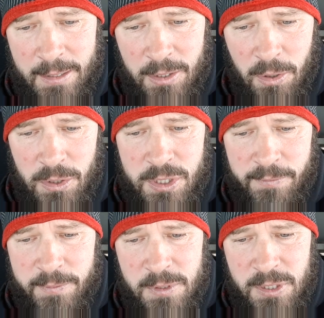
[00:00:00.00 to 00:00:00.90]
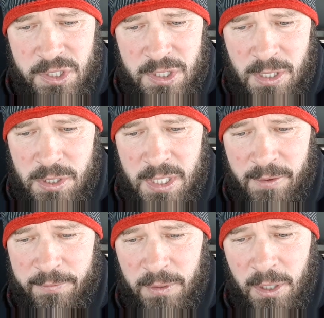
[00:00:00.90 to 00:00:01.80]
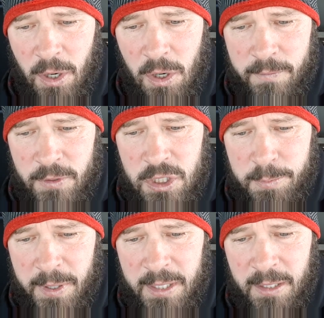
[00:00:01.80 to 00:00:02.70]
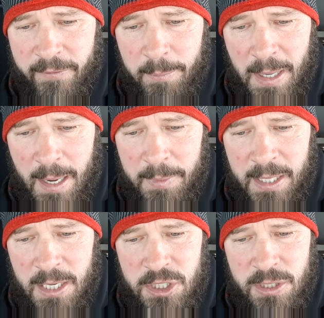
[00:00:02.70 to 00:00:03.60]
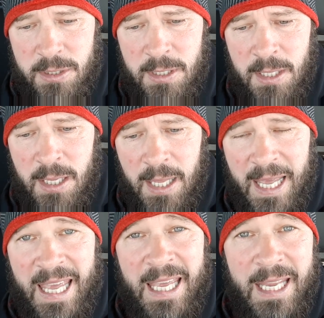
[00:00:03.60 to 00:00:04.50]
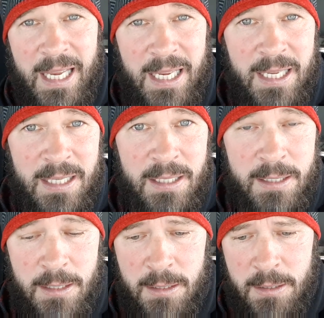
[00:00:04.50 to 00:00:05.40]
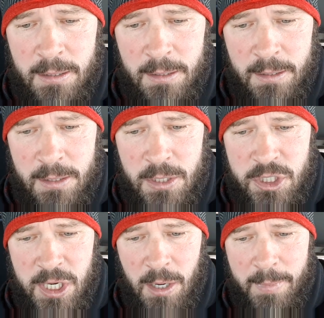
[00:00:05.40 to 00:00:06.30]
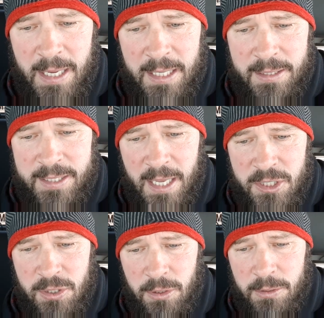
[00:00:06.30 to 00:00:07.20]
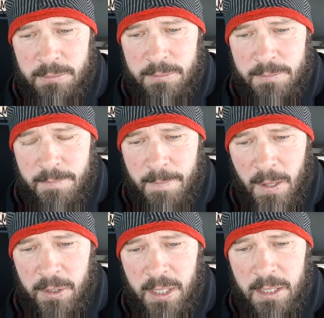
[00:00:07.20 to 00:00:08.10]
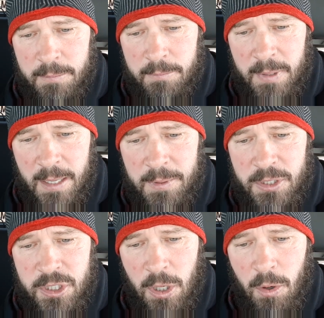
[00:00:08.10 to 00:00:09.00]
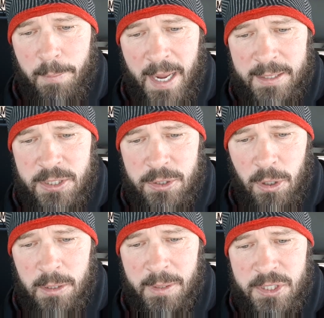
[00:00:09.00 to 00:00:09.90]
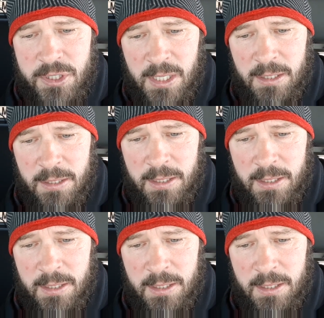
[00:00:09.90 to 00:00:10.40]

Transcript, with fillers: Causes them to cease, and for the overspreading of abomination, he shall make it desolate. Okay, maybe it's going back to talking about Satan